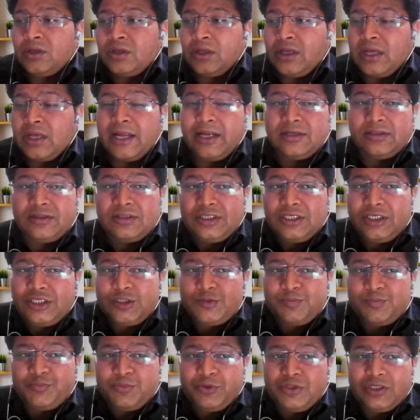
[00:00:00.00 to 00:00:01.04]
and these
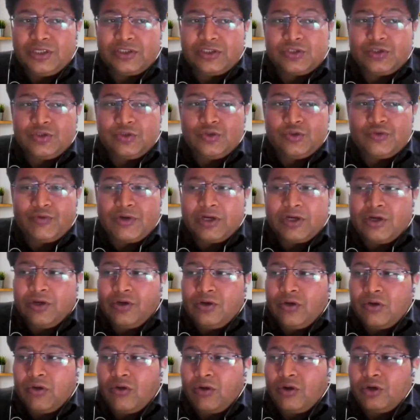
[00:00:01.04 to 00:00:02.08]
psus were
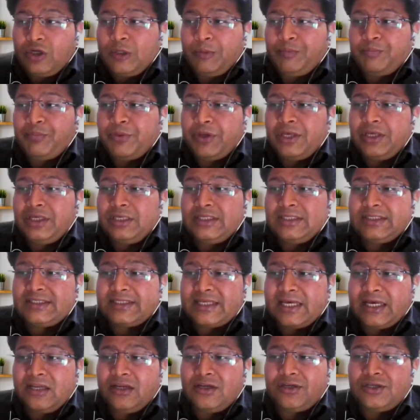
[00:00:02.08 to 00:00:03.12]
not paying
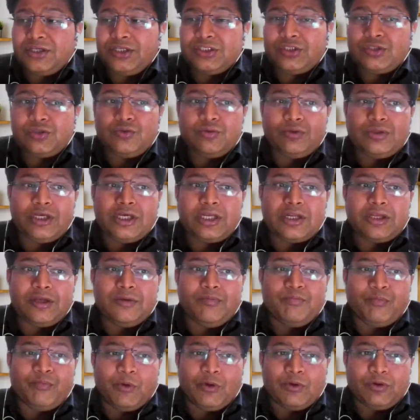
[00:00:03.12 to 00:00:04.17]
salaries to their
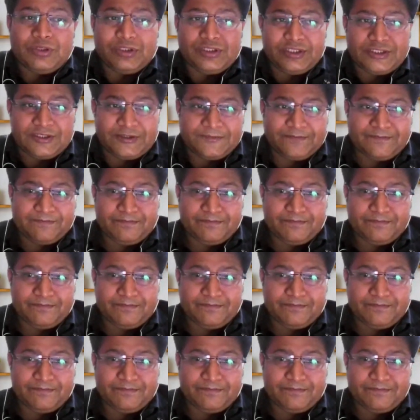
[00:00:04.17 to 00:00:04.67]
employees